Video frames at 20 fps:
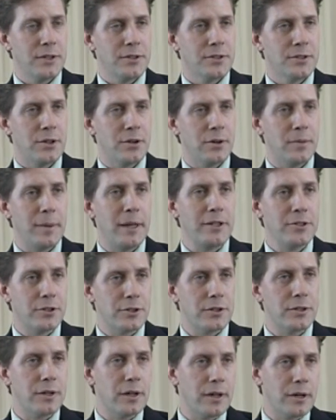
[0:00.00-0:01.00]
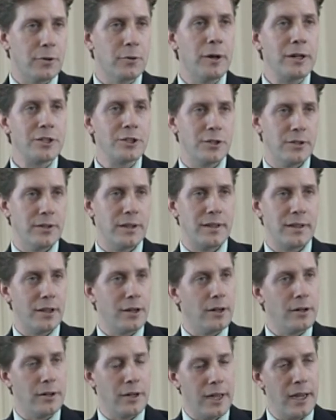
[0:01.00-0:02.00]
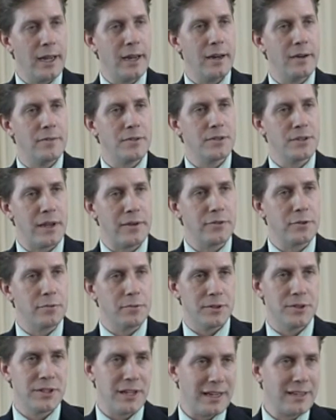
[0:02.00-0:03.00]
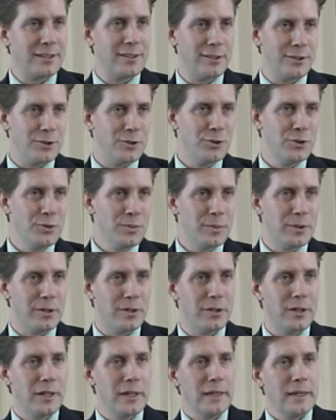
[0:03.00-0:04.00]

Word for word: So a major uh, question that they all have is, after resecting a tumor,